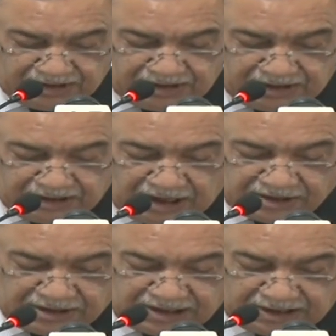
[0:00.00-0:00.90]

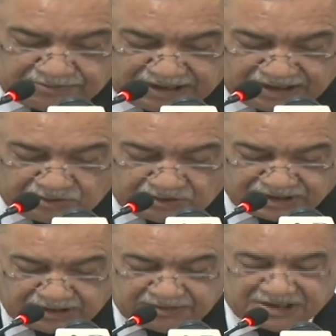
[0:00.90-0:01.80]
rather than by
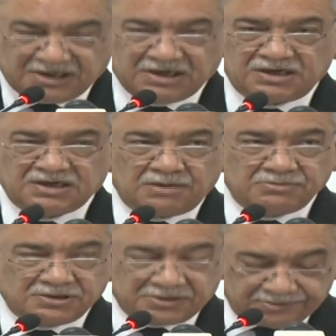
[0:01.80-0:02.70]
causing material
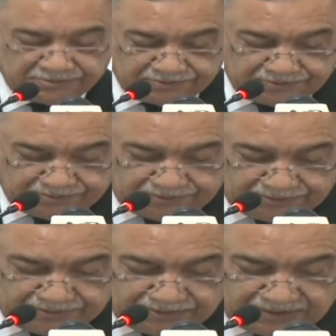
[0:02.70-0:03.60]
damage.
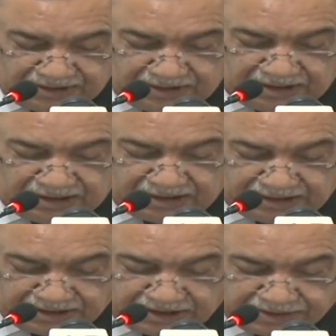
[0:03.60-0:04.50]
In
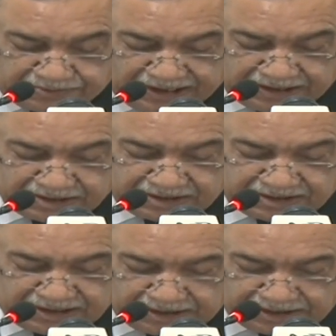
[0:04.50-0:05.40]
this respect,
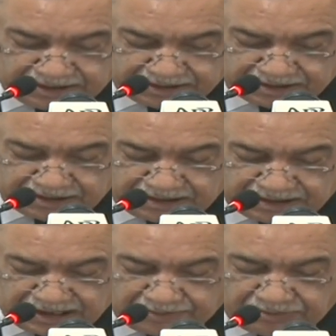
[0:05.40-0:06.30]
terrorists
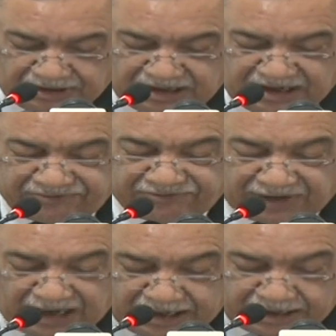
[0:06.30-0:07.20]
resemble a
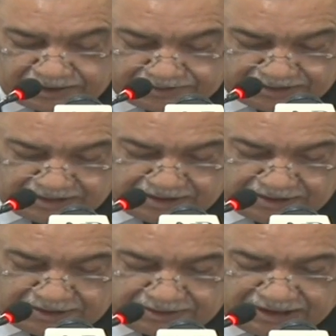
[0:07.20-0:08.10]
fly
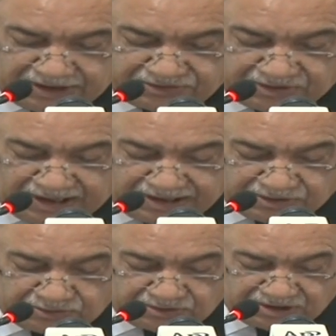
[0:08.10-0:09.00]
that tries
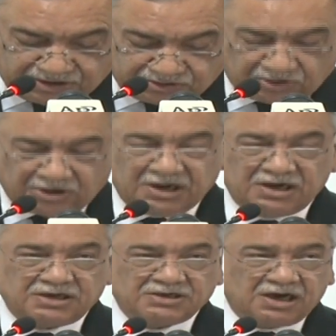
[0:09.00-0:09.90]
to destroy
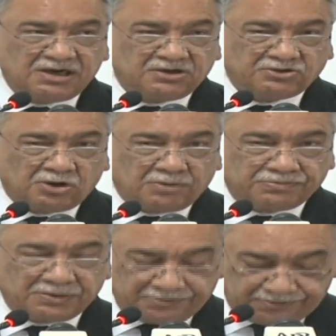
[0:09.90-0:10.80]
a china shop.
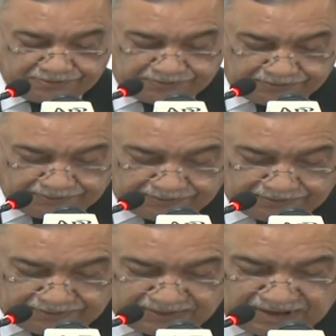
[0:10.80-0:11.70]

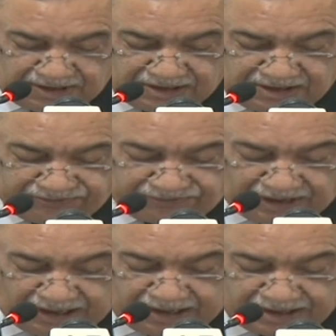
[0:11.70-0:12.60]
The
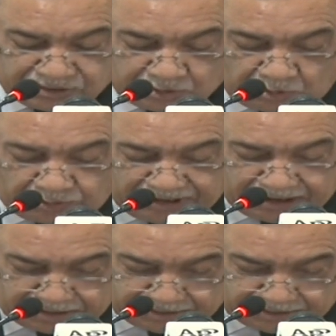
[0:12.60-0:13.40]
fly is so weak